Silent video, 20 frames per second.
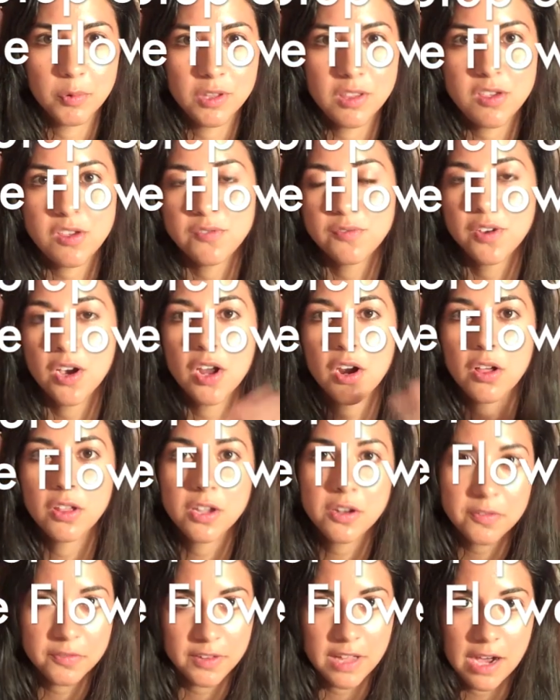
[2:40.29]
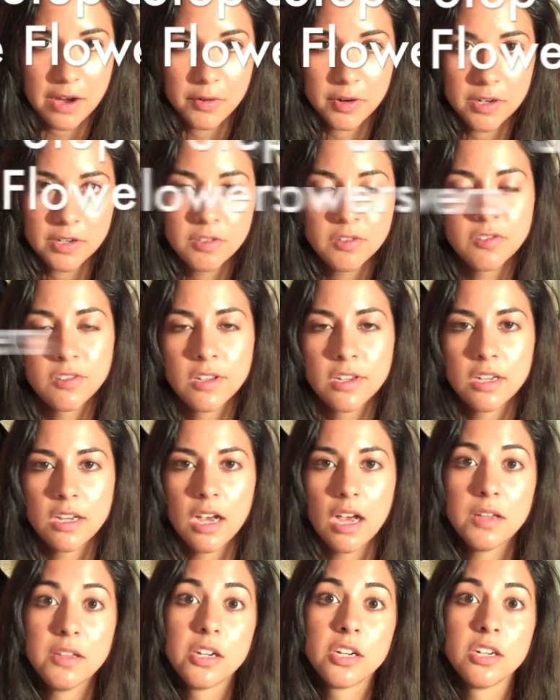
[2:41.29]
Once you've cut all your flowers,
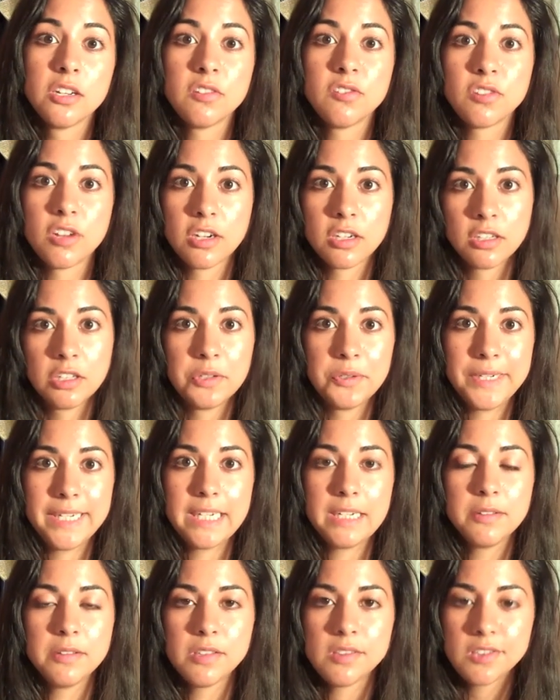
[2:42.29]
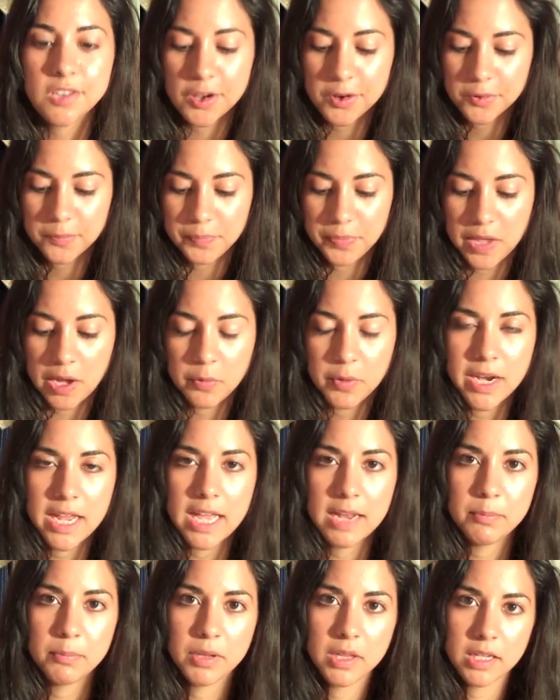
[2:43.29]
you're going to start gluing. So I went
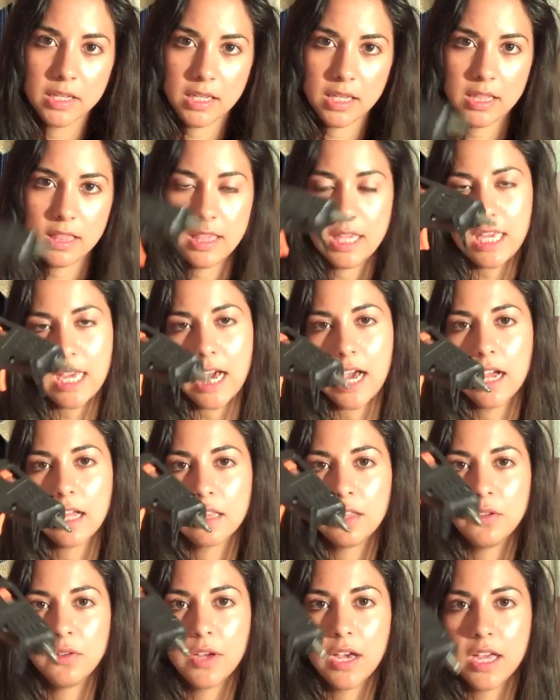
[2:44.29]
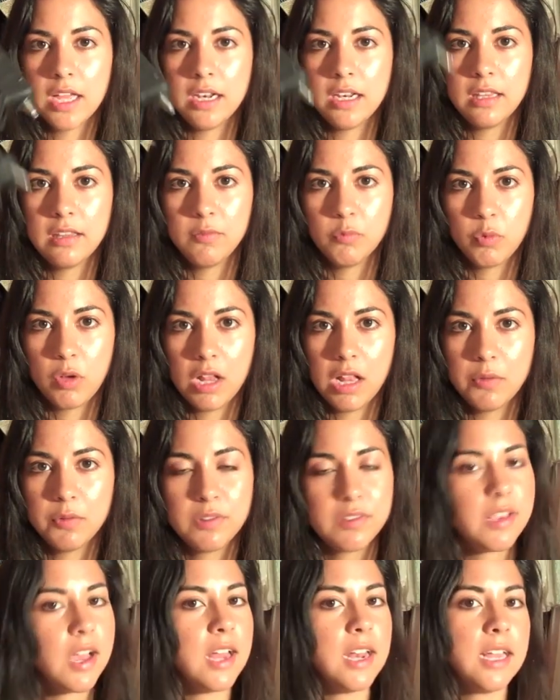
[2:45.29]
ahead and plugged in the hot glue gun while I
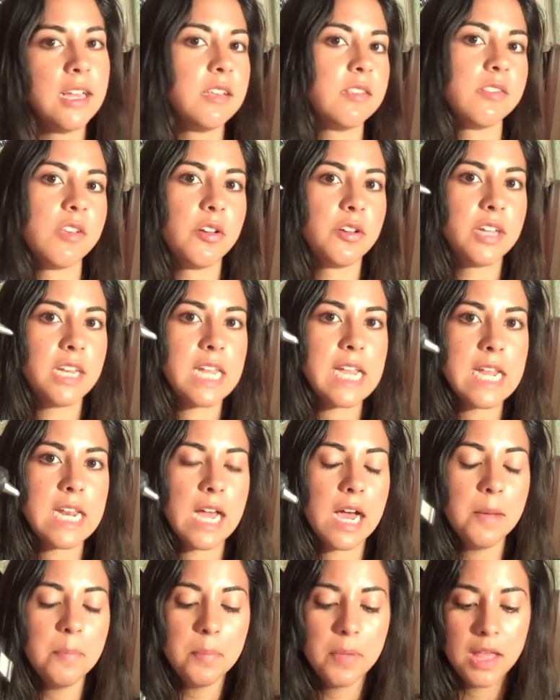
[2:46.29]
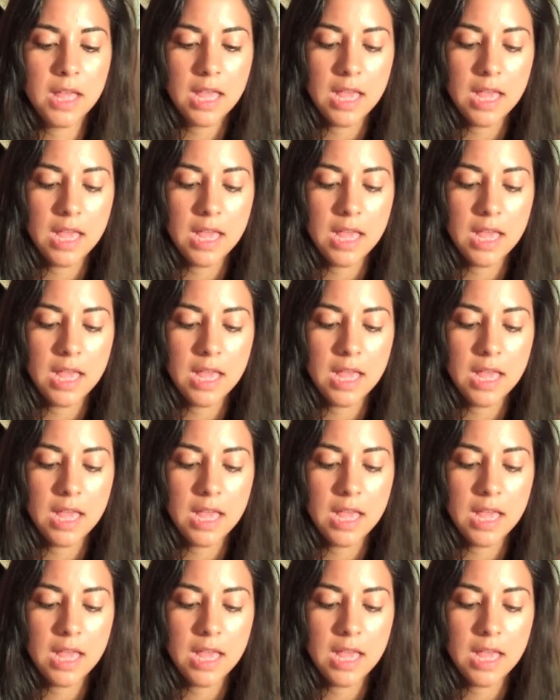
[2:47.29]
was cutting so it could heat up.